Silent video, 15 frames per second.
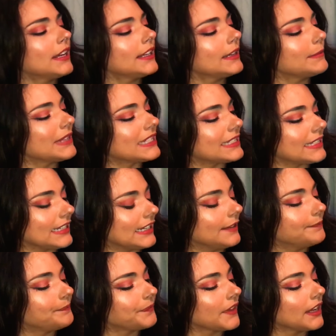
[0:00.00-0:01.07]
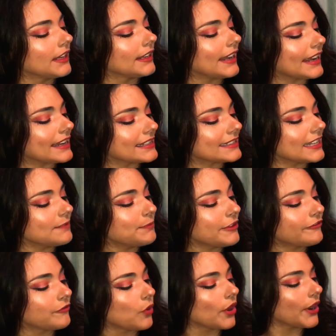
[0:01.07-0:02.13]
Let me see. Like I said
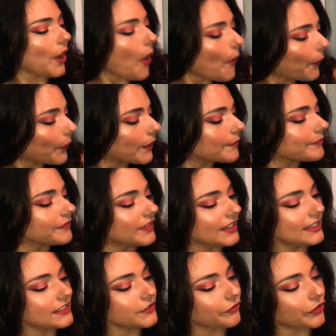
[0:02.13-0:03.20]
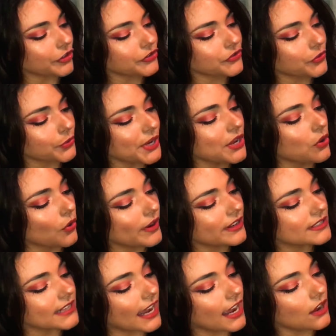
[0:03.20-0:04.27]
before, these first three going
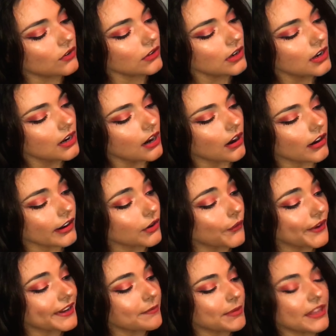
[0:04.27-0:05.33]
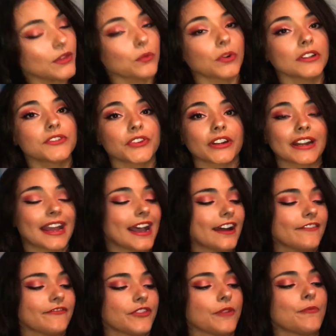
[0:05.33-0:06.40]
down are going to be the ones you're going to
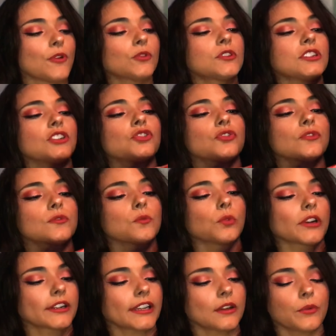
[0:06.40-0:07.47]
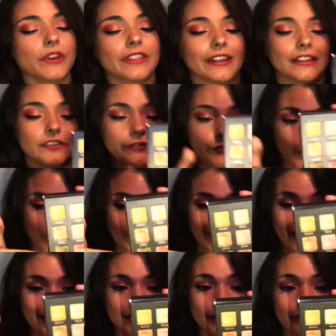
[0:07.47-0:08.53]
have the most issues working with as far
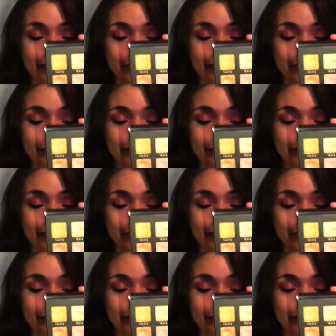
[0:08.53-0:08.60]
as